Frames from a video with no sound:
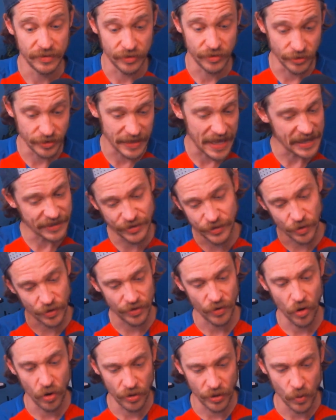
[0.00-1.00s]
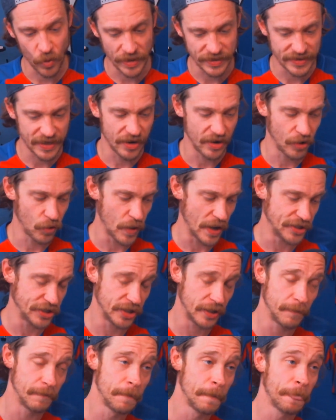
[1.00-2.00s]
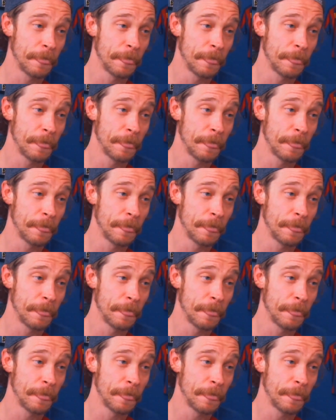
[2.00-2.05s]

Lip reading: Those last two are the only ones that are in question.